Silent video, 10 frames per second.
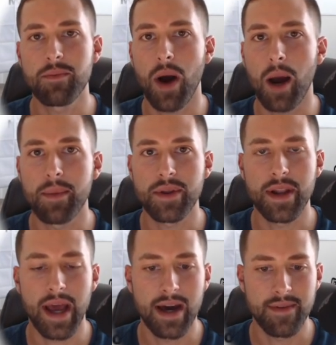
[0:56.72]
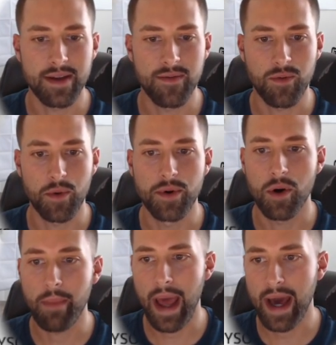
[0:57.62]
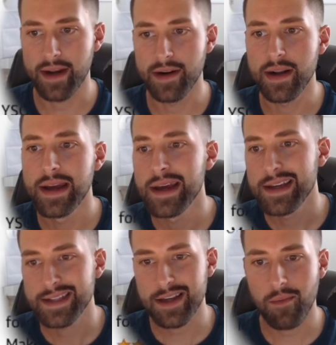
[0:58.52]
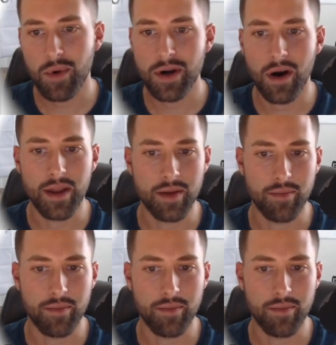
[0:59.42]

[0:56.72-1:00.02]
popular to have a floral pattern somewhere on the